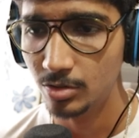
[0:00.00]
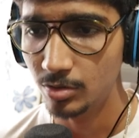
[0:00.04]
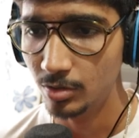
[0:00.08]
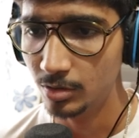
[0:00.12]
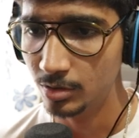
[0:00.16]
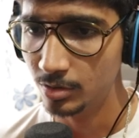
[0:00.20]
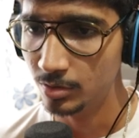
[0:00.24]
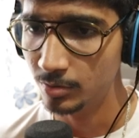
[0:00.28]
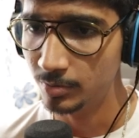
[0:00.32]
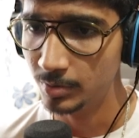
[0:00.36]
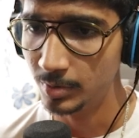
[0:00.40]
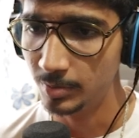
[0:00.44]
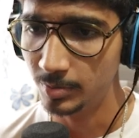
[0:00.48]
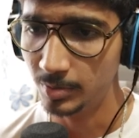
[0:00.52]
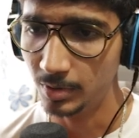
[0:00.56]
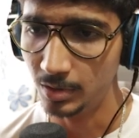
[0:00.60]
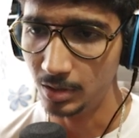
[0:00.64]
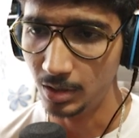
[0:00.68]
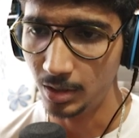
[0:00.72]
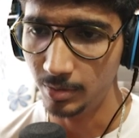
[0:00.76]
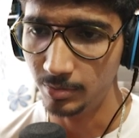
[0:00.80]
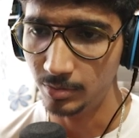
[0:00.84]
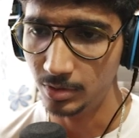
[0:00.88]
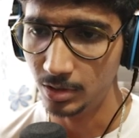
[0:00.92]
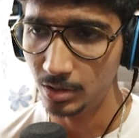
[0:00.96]
showing you
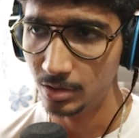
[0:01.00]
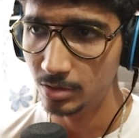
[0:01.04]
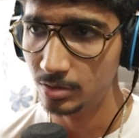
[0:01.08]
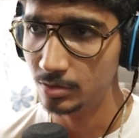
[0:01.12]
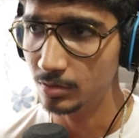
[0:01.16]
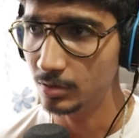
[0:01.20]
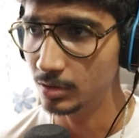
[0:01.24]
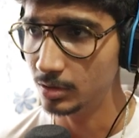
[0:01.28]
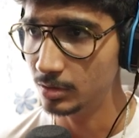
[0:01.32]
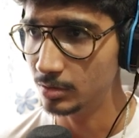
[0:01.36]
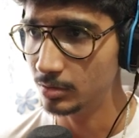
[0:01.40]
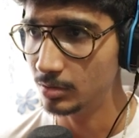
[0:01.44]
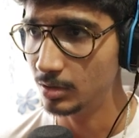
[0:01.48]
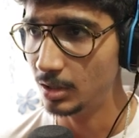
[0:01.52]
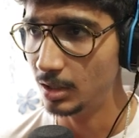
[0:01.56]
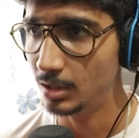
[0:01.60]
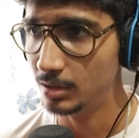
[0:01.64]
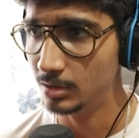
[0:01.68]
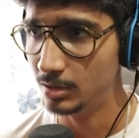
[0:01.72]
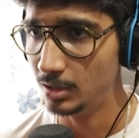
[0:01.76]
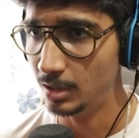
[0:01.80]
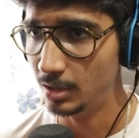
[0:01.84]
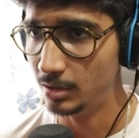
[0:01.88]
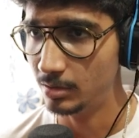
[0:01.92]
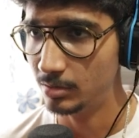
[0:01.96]
people. I'm just showing you
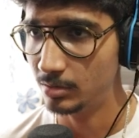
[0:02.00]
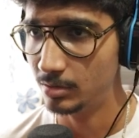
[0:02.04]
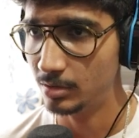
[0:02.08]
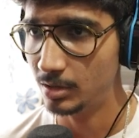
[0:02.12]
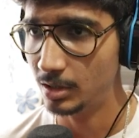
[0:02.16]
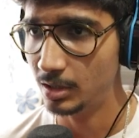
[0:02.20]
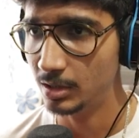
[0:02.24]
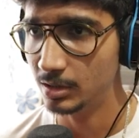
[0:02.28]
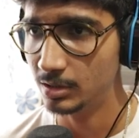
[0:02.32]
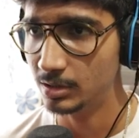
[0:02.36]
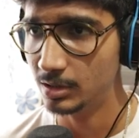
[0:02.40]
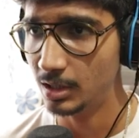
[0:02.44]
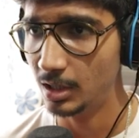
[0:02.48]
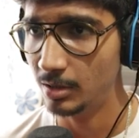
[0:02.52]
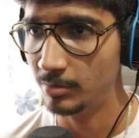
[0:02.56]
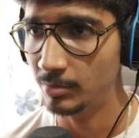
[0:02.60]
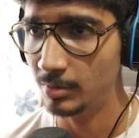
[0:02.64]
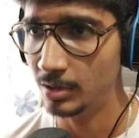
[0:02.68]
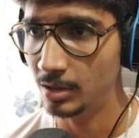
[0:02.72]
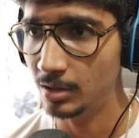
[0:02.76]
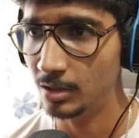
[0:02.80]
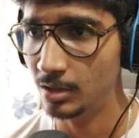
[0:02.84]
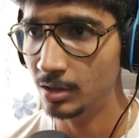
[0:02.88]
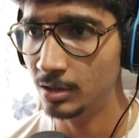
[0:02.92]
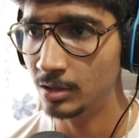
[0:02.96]
guys that things
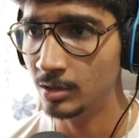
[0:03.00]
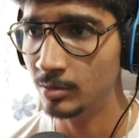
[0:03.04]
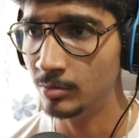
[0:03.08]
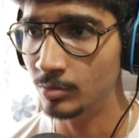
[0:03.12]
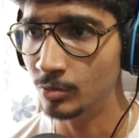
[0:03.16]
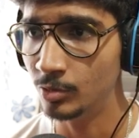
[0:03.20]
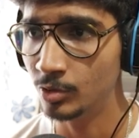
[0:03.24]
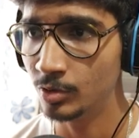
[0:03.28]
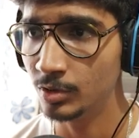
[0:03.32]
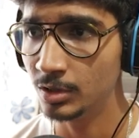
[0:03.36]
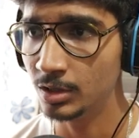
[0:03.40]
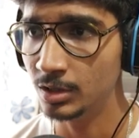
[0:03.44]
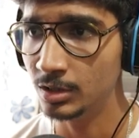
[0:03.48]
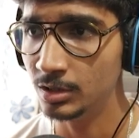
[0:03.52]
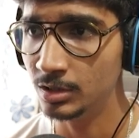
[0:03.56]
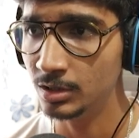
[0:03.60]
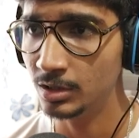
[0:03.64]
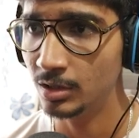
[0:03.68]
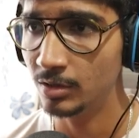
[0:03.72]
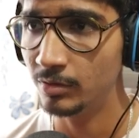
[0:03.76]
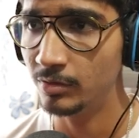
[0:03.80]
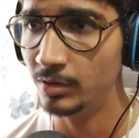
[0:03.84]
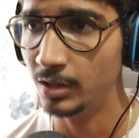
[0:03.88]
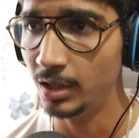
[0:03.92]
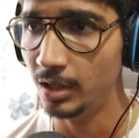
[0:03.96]
can be done in more
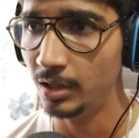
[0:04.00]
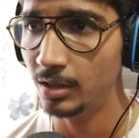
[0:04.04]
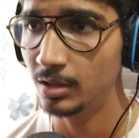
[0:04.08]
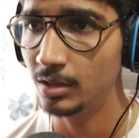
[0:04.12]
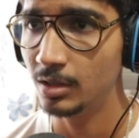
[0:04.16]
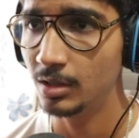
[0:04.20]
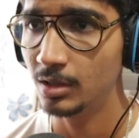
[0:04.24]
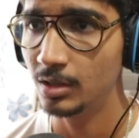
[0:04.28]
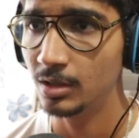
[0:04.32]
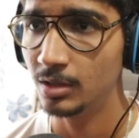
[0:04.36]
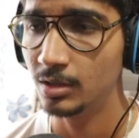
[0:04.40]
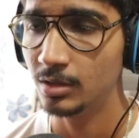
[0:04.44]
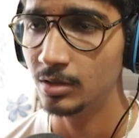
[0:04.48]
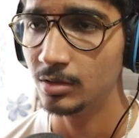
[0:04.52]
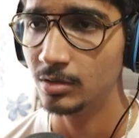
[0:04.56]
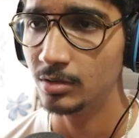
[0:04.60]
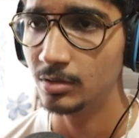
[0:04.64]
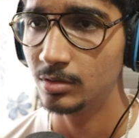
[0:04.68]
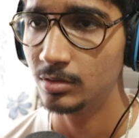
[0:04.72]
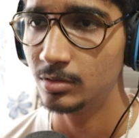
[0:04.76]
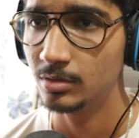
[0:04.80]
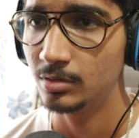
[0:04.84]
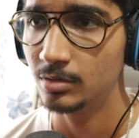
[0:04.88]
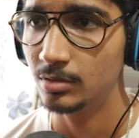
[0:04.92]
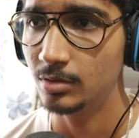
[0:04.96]
easier way
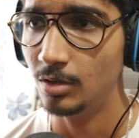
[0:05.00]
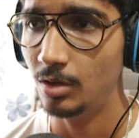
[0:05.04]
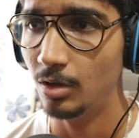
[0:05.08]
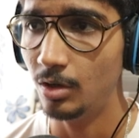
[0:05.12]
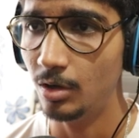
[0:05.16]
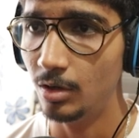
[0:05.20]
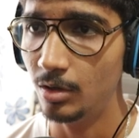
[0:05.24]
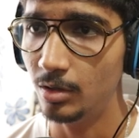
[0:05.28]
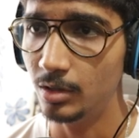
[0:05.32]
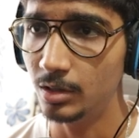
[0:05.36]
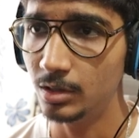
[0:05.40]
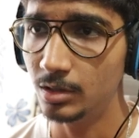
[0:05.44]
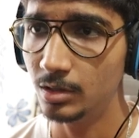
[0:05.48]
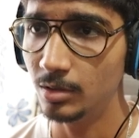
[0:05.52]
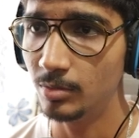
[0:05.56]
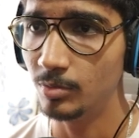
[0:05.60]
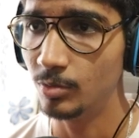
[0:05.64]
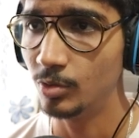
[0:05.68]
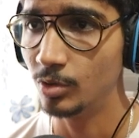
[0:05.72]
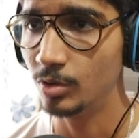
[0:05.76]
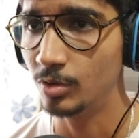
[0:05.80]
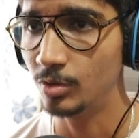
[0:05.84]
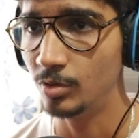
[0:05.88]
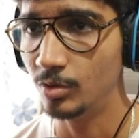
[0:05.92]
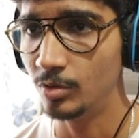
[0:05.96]
or in
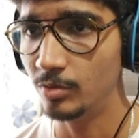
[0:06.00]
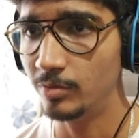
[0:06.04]
the more